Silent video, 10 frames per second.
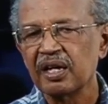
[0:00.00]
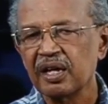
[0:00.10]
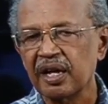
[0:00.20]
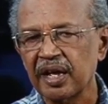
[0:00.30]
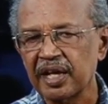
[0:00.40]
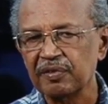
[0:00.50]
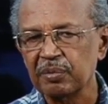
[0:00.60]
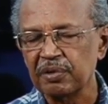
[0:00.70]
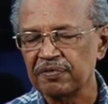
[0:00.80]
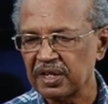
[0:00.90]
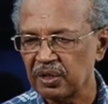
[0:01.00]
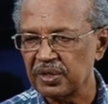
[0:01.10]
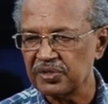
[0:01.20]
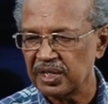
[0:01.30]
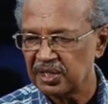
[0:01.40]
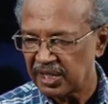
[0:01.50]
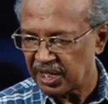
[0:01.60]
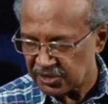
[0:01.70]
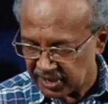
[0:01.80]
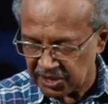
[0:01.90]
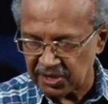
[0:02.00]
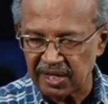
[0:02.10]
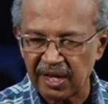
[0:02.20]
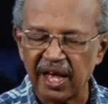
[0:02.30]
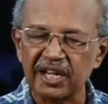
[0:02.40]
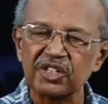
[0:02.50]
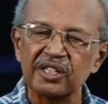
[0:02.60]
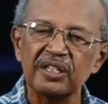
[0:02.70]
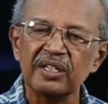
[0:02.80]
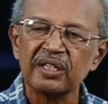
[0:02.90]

adverb of frequency indicates that the action